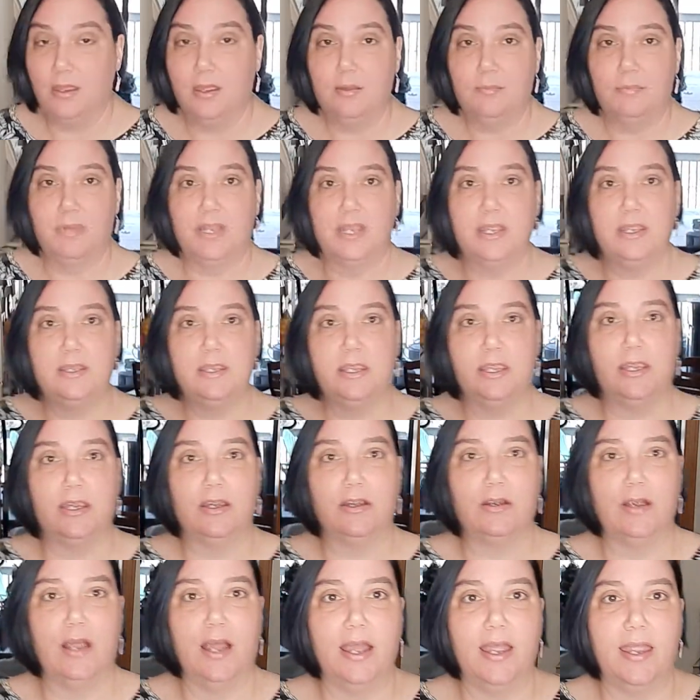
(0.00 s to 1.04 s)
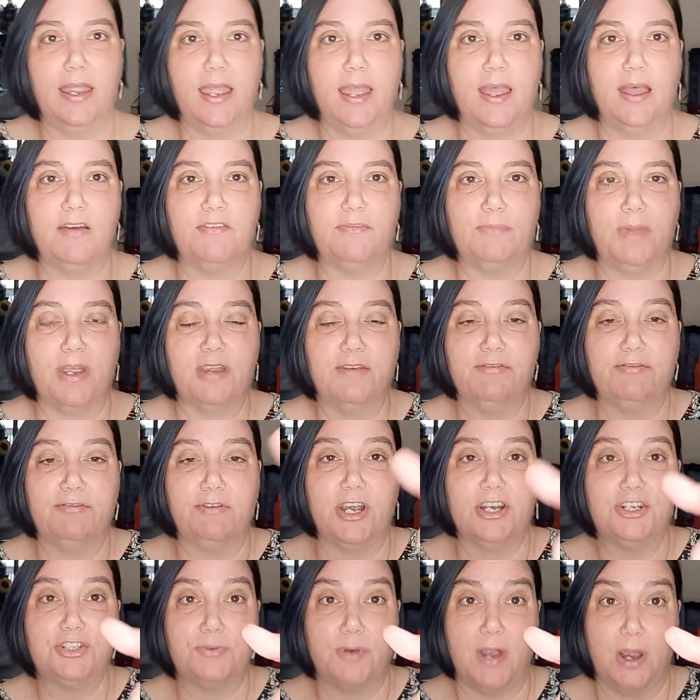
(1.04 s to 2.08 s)
But in here, I have my
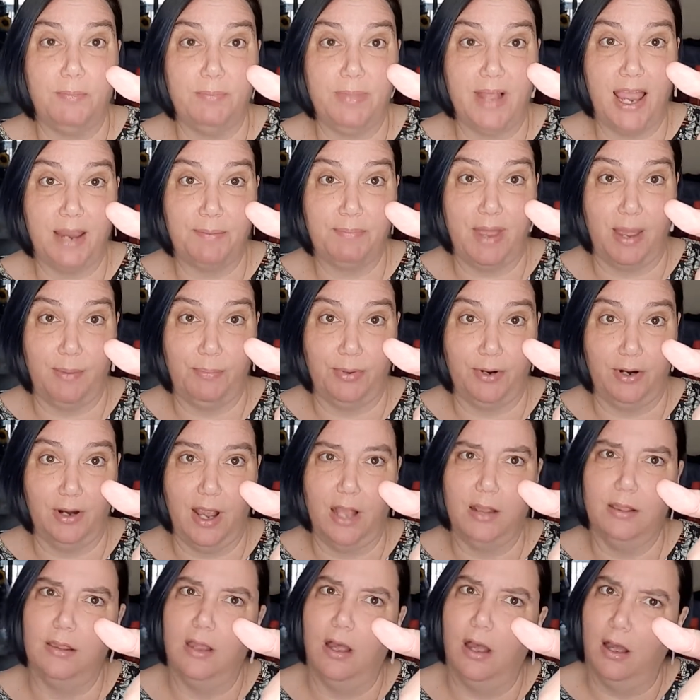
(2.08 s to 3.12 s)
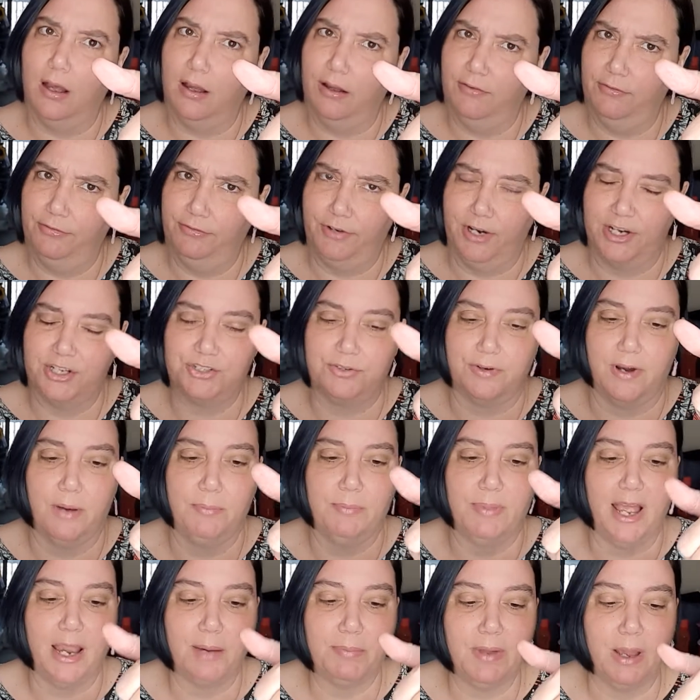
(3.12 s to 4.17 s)
fresh ground black pepper. I love fresh ground
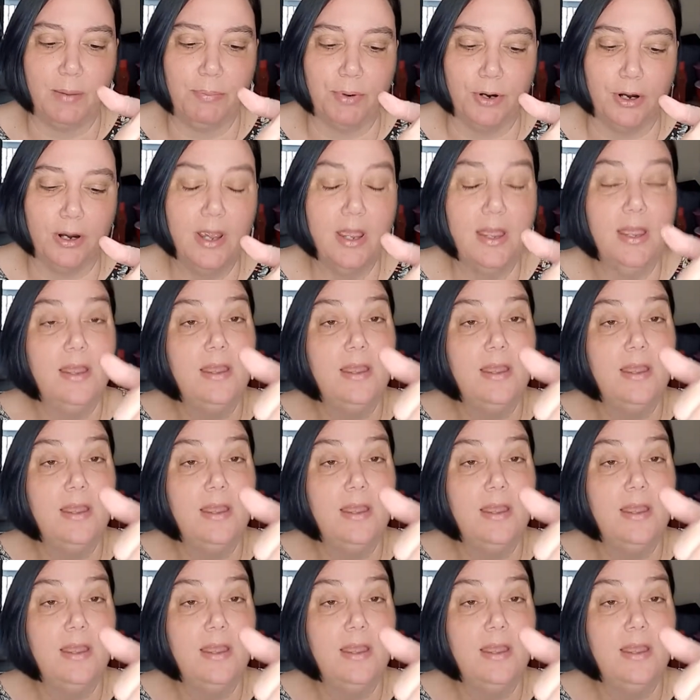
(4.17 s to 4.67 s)
black pepper.